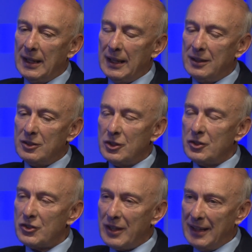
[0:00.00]
into
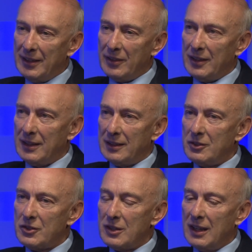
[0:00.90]
saying
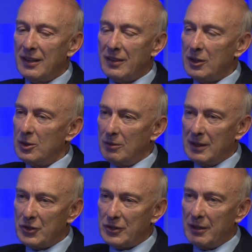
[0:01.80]
things that you don't
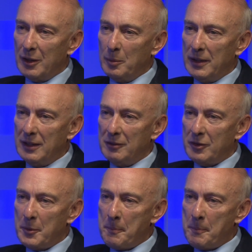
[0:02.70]
necessarily believe.